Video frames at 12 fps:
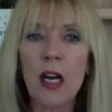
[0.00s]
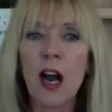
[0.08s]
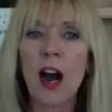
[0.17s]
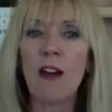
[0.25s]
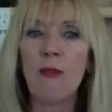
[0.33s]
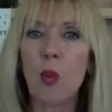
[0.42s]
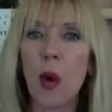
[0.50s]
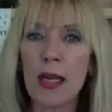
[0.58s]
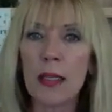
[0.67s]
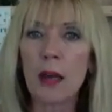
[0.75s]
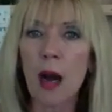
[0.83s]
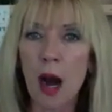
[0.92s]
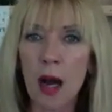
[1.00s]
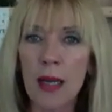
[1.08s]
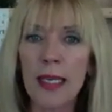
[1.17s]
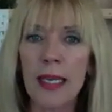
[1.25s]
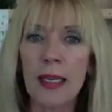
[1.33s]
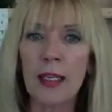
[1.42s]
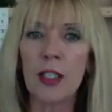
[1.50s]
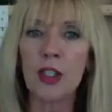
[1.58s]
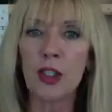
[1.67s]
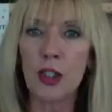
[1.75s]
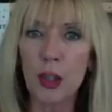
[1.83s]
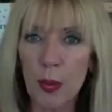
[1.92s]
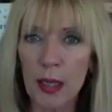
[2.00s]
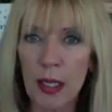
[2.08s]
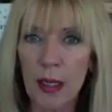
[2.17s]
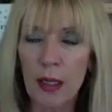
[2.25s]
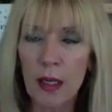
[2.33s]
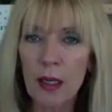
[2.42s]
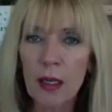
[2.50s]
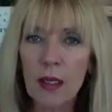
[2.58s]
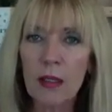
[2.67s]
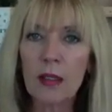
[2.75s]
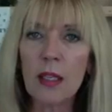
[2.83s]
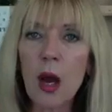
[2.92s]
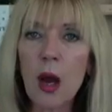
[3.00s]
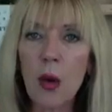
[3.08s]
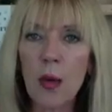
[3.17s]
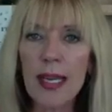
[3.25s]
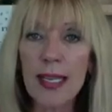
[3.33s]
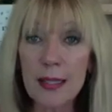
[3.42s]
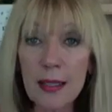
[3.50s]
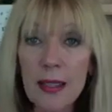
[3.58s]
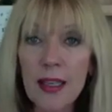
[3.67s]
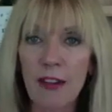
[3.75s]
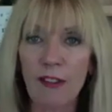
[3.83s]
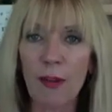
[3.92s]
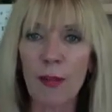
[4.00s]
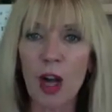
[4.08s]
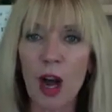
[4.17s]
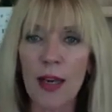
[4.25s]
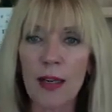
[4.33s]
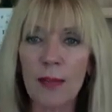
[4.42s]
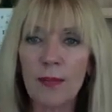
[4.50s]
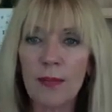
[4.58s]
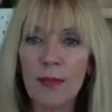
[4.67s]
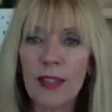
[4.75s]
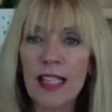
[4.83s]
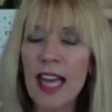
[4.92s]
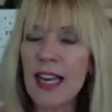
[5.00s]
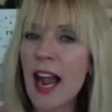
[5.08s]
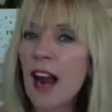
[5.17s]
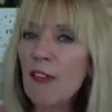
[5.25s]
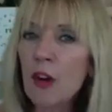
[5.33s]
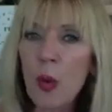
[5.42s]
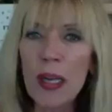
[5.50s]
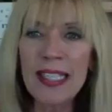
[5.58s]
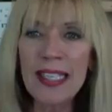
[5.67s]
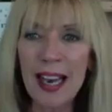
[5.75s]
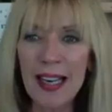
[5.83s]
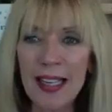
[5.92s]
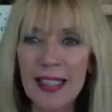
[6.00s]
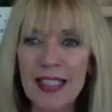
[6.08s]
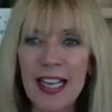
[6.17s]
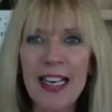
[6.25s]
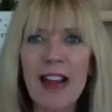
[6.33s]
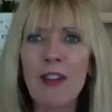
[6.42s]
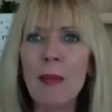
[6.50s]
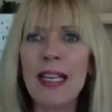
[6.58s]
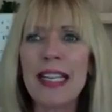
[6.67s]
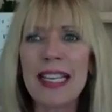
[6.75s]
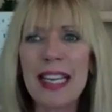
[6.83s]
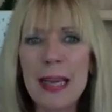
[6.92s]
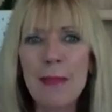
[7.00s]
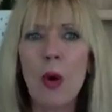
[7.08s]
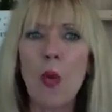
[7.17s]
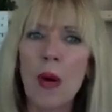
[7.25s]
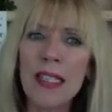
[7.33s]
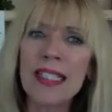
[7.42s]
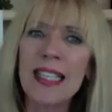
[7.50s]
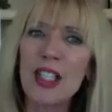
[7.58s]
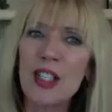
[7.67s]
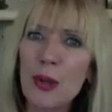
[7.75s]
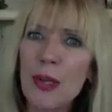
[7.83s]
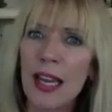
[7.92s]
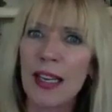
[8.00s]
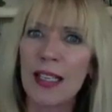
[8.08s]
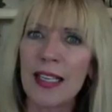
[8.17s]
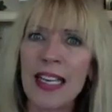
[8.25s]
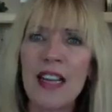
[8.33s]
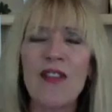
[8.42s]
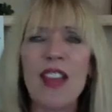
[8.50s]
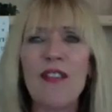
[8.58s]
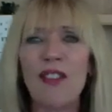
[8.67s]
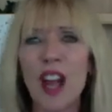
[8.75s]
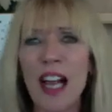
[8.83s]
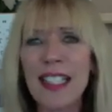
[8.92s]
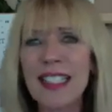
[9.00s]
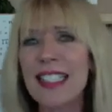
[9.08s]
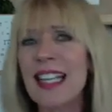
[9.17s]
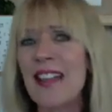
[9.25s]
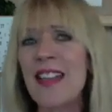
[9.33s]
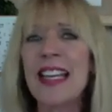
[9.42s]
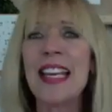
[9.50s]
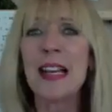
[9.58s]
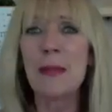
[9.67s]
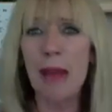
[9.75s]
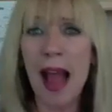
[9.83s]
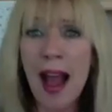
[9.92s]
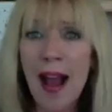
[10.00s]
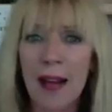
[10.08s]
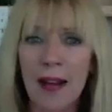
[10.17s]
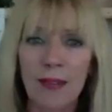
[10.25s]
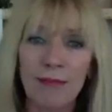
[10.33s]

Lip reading: of what God is doing. So, is it a gift from God? Can everyone get it? Can everybody keep it once they do get it? And if they've lost it, can they get it back?